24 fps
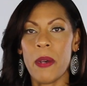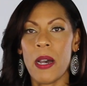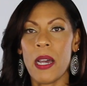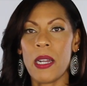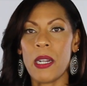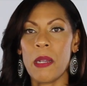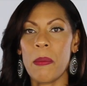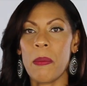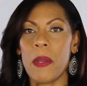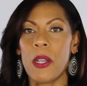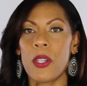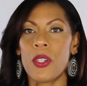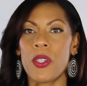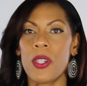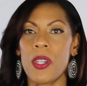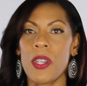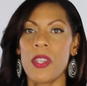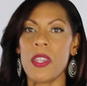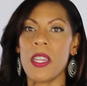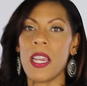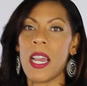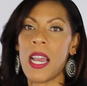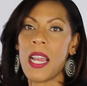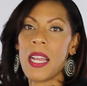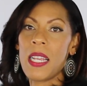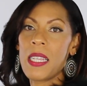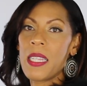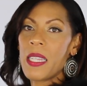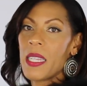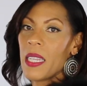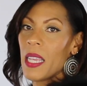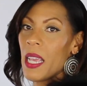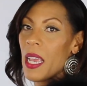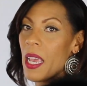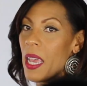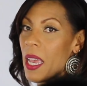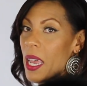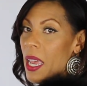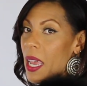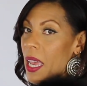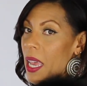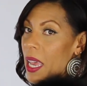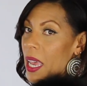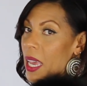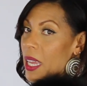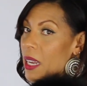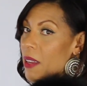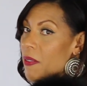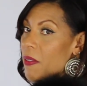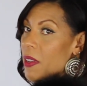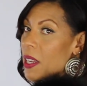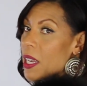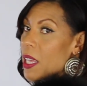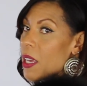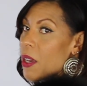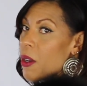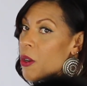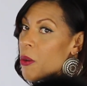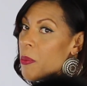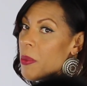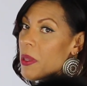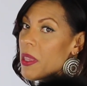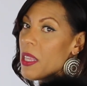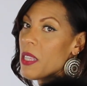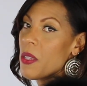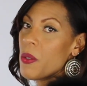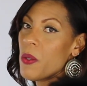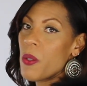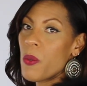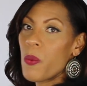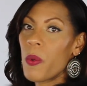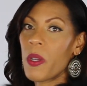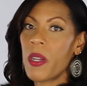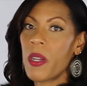bottom. I'll show you guys in the video, but this was